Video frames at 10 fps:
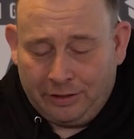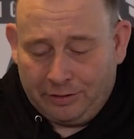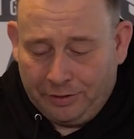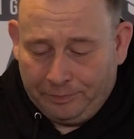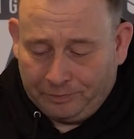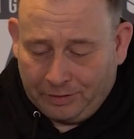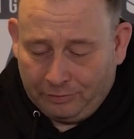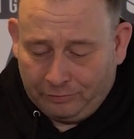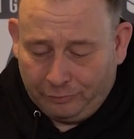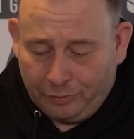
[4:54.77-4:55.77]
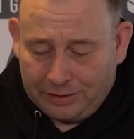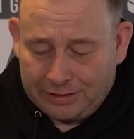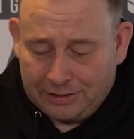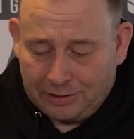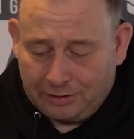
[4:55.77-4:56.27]
It, um, for
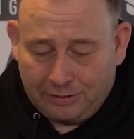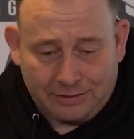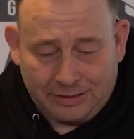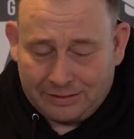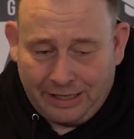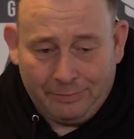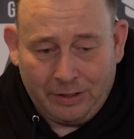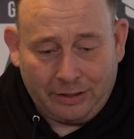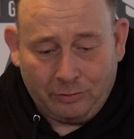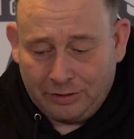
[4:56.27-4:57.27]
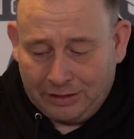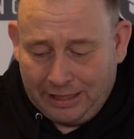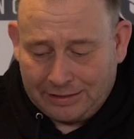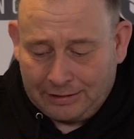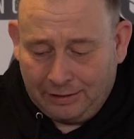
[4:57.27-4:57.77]
this uh, is the same like on
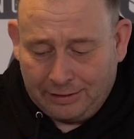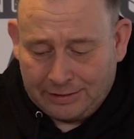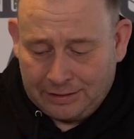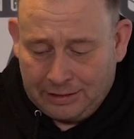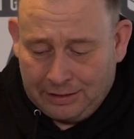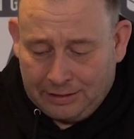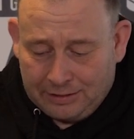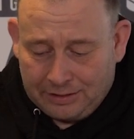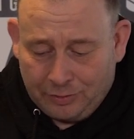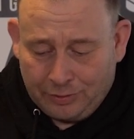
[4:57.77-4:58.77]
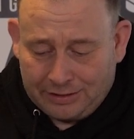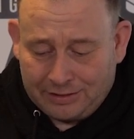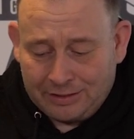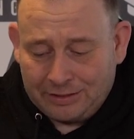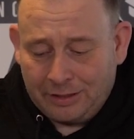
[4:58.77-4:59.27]
the S-Class series
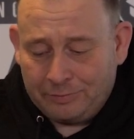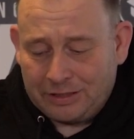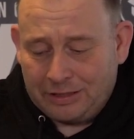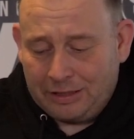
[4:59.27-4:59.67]
systems.